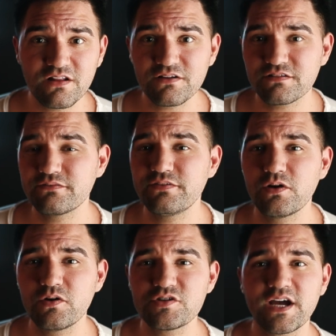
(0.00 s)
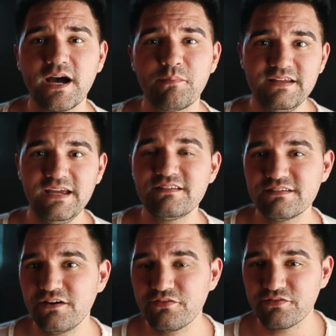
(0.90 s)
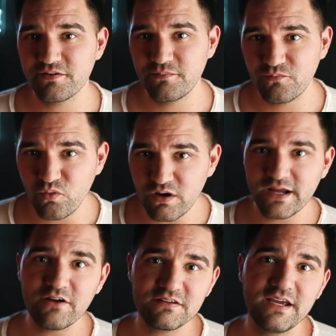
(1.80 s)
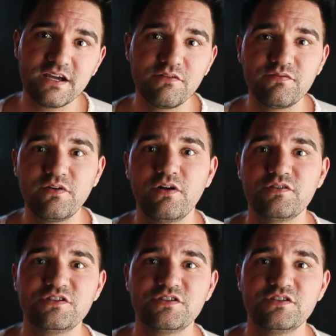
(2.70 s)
colors in Photoshop, take stuff from one outtake of a photo